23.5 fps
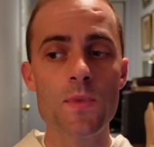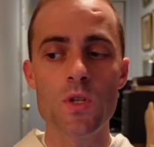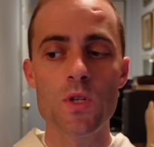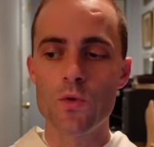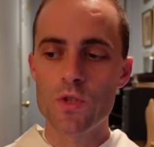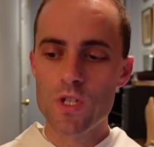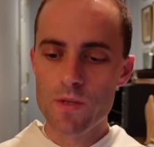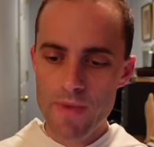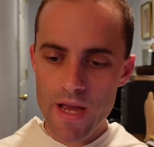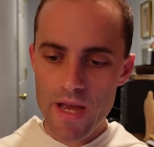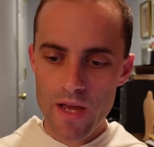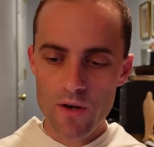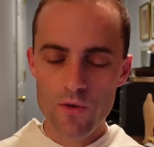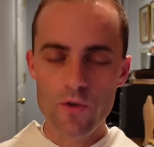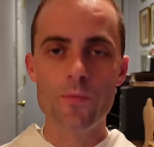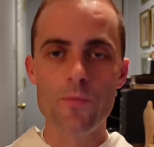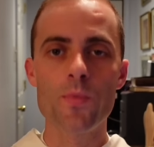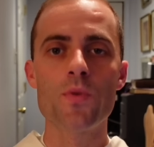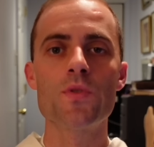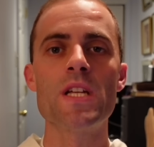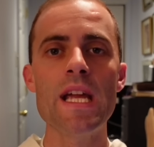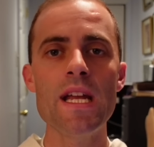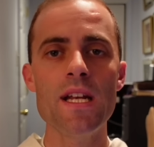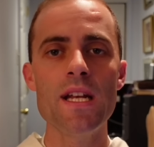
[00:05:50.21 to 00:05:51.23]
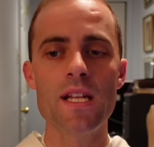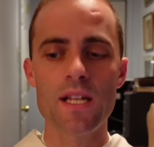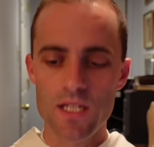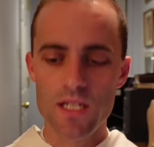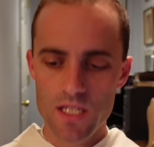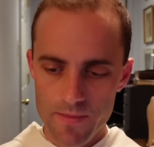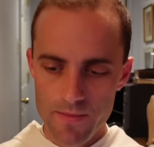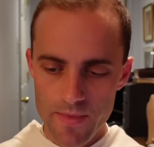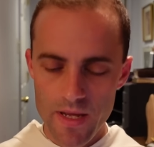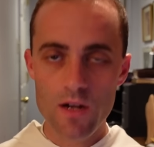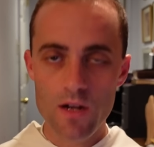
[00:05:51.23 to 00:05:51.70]
So it's a matter of pertaining.
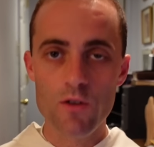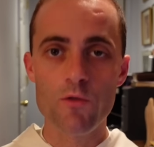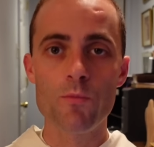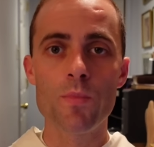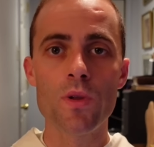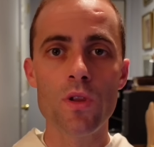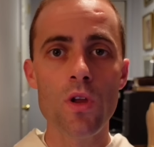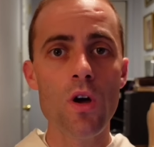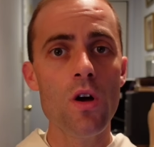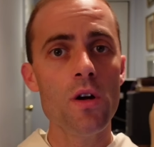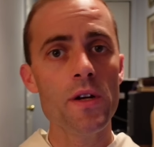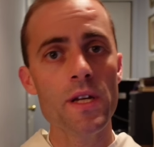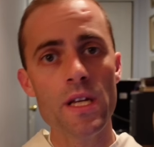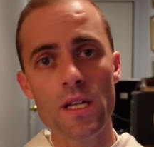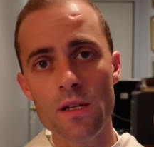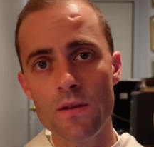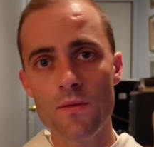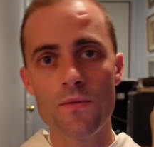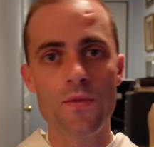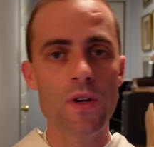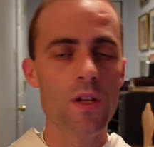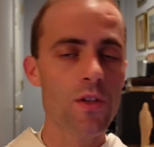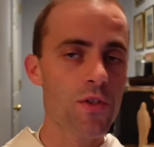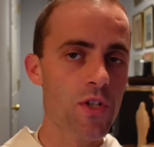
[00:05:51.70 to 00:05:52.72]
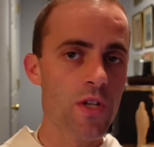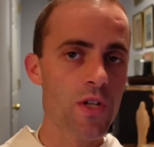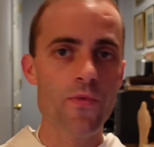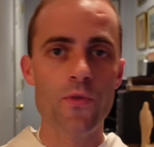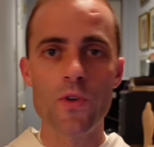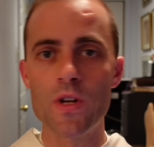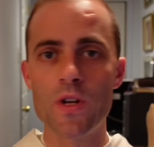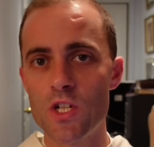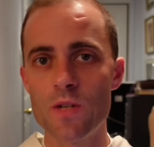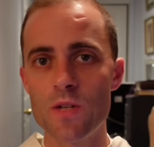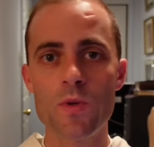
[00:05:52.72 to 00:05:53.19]
It's a matter of belonging, fellowship,
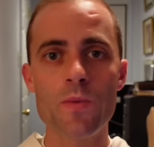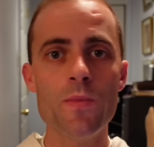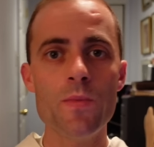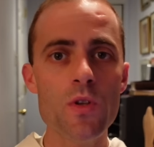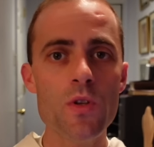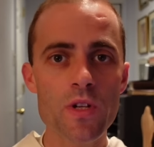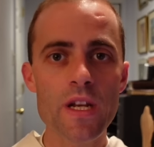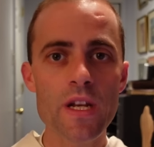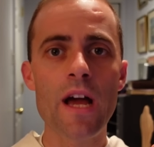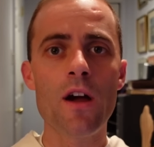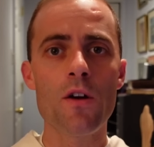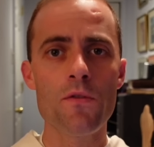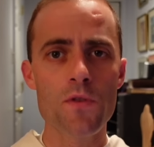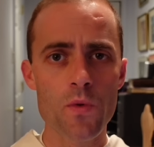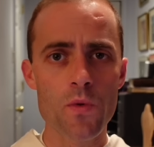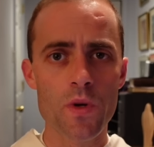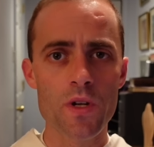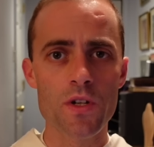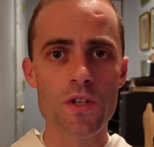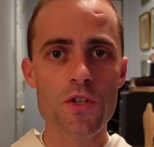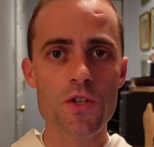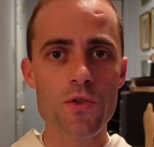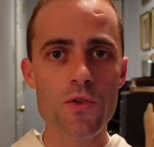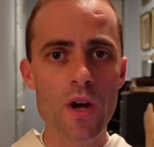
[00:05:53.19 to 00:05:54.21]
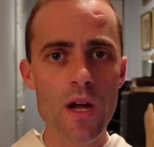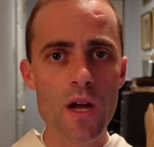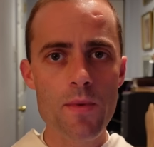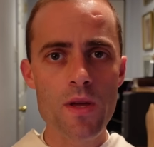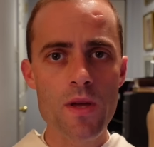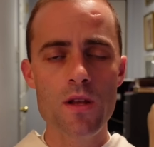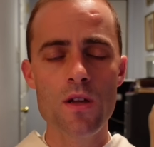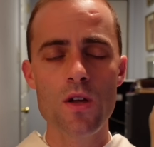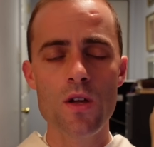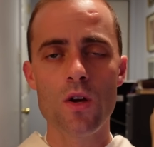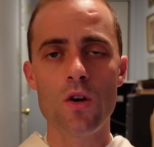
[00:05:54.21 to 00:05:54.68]
friendship, communion, however you want to describe
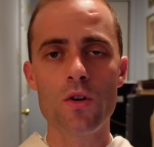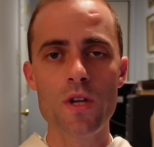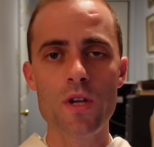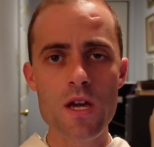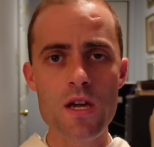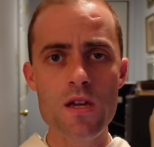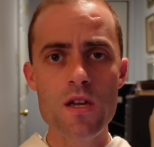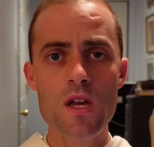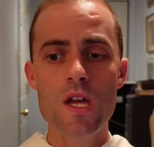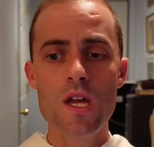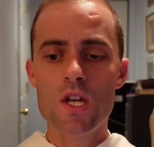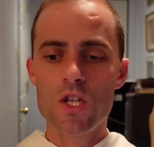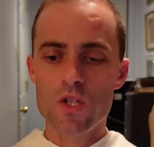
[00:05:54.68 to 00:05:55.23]
it, okay?